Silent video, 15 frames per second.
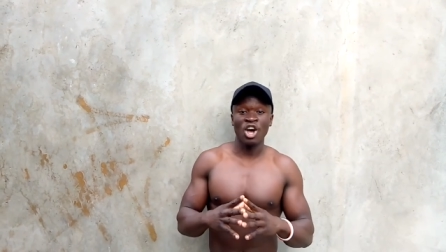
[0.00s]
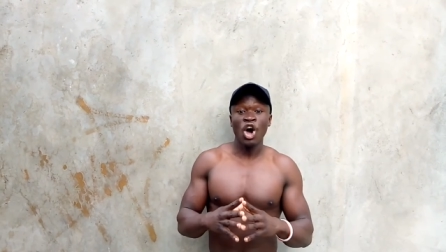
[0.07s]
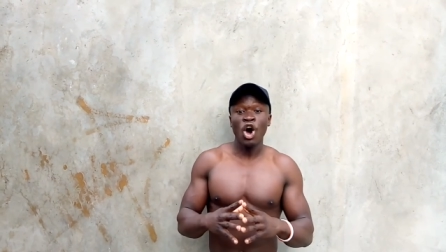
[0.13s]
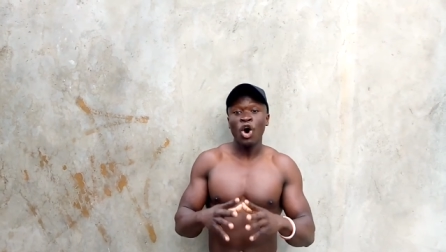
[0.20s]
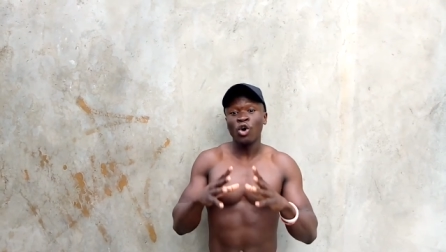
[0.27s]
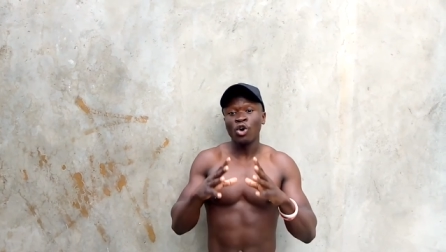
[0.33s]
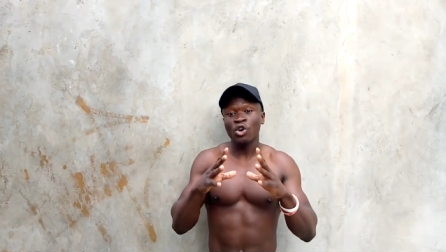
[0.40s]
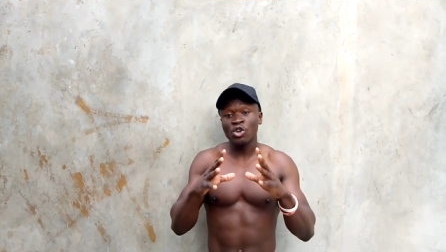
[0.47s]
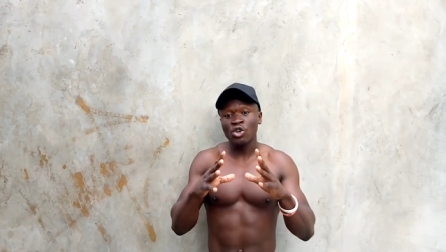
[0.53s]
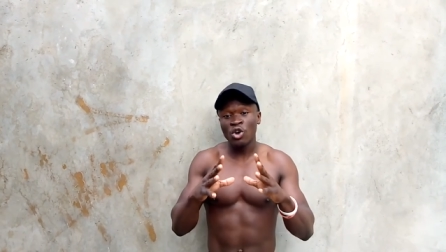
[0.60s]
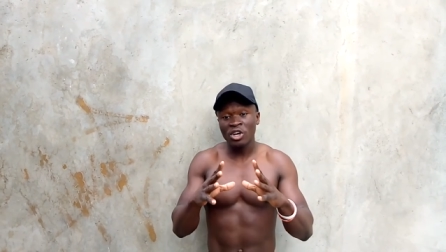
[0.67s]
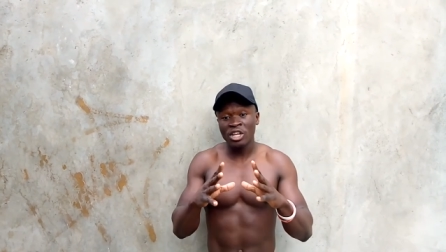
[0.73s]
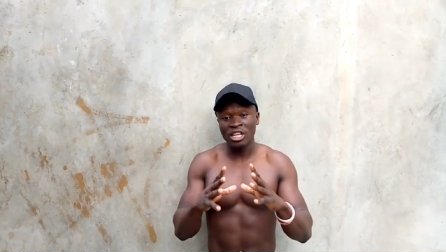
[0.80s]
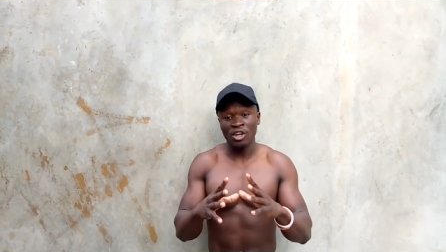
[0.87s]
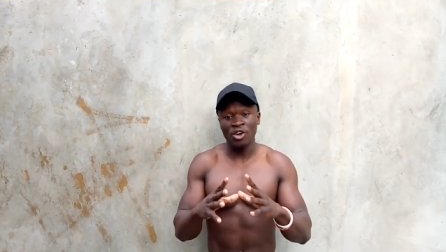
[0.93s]
or
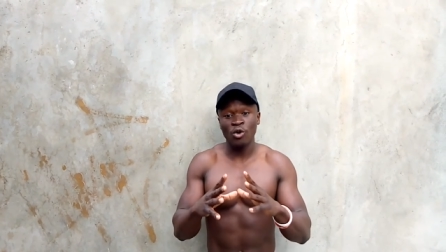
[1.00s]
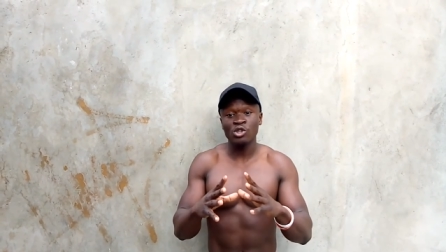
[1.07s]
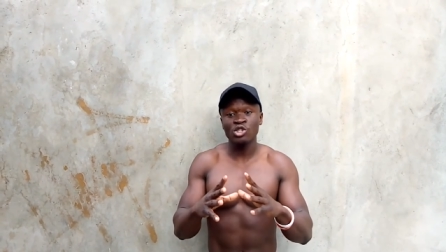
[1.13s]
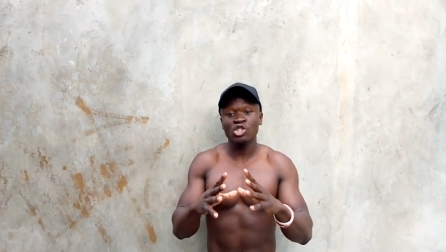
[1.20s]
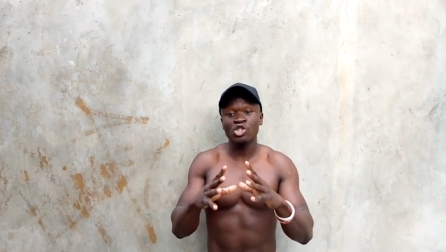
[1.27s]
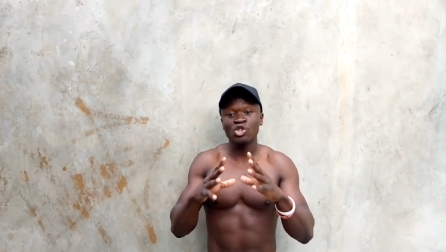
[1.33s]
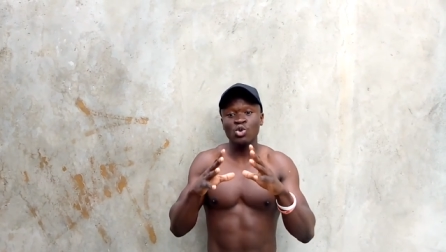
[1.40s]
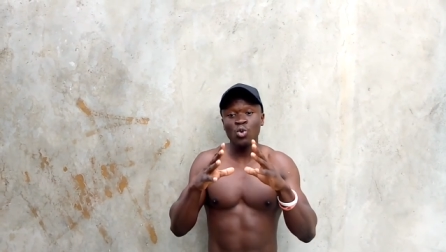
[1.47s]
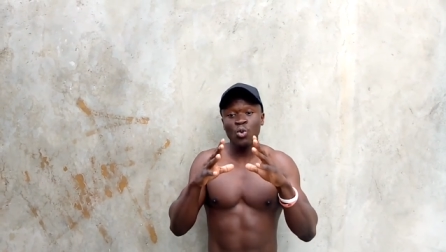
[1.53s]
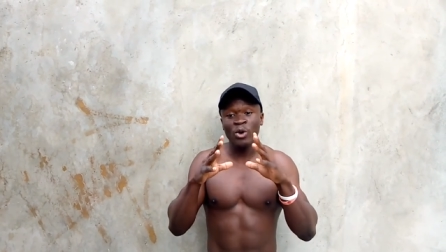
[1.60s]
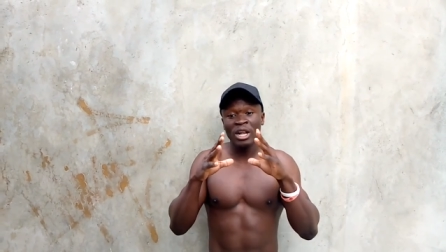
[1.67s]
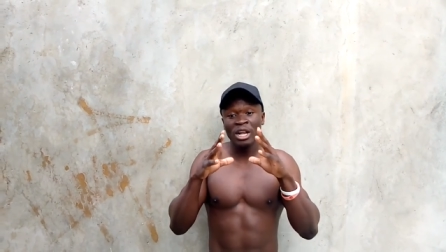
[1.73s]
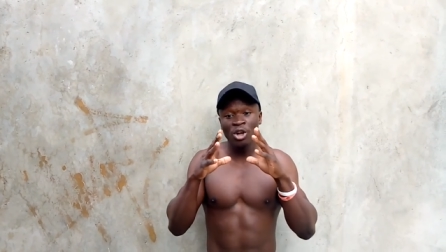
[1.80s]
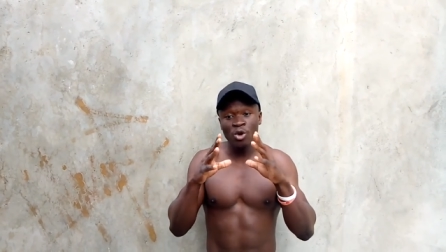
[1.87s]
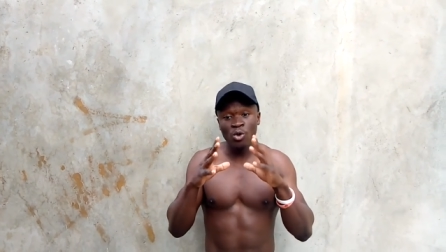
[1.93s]
rocking because you
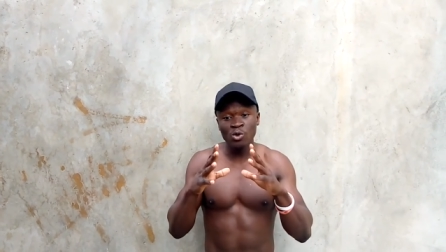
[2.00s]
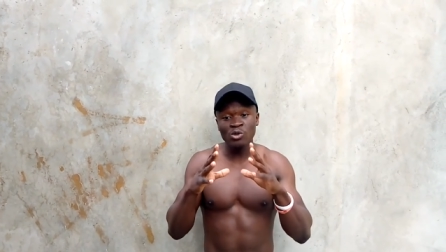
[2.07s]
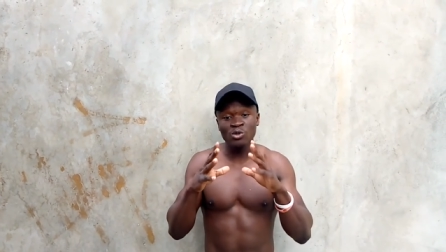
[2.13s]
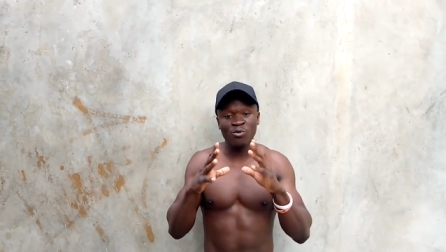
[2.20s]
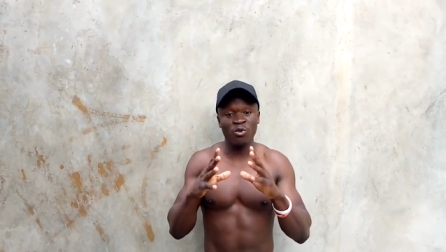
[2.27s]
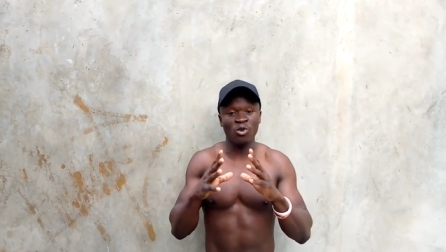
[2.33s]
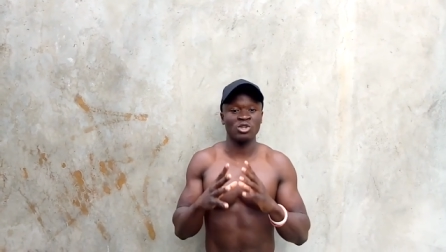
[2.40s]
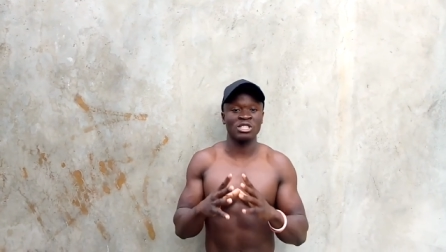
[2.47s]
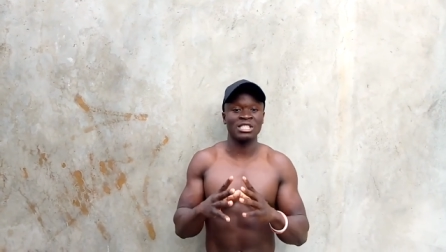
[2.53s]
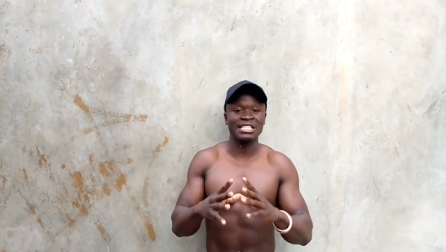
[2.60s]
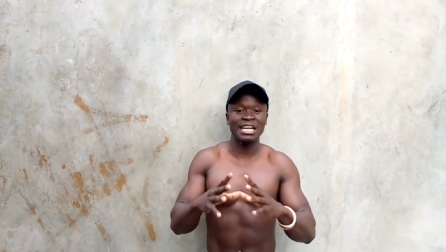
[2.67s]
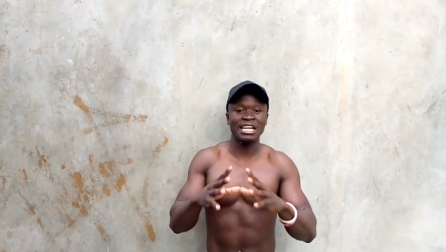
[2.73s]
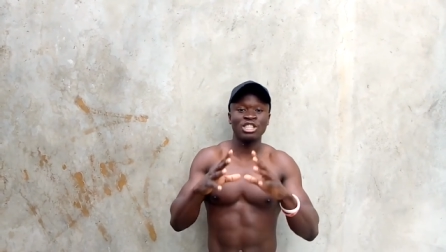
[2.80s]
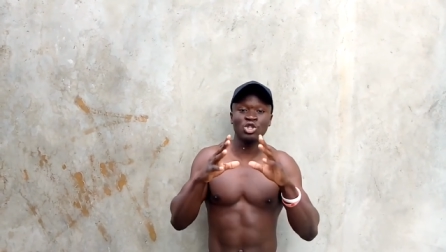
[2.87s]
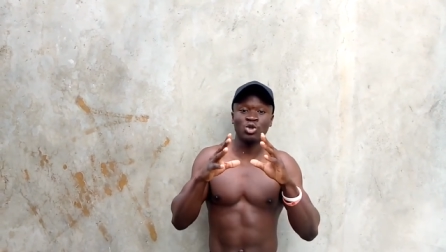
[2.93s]
will lose force
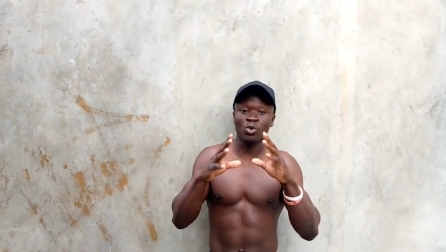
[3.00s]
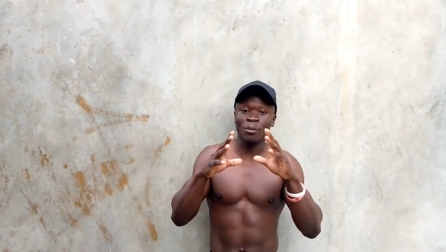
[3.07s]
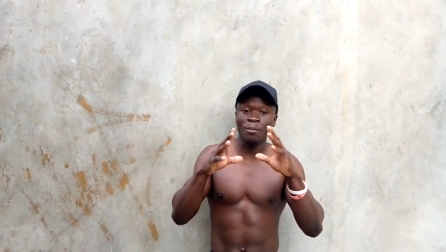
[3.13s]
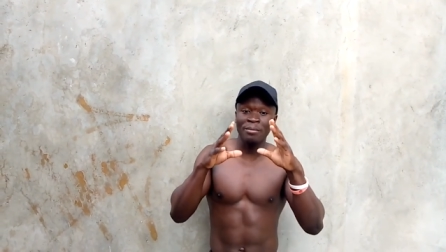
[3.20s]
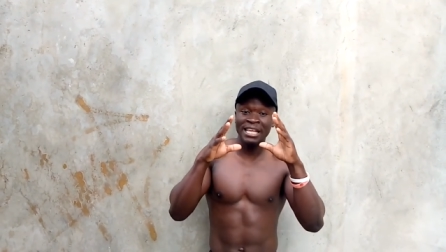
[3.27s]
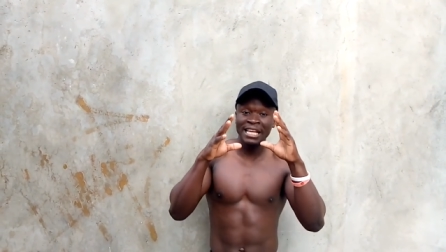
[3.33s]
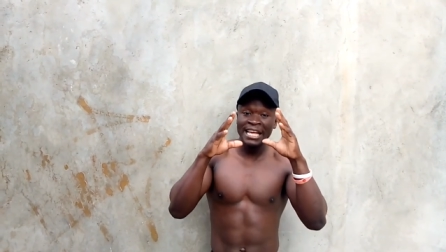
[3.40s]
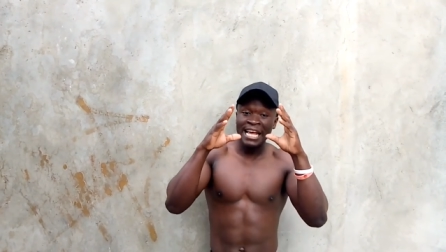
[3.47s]
that should be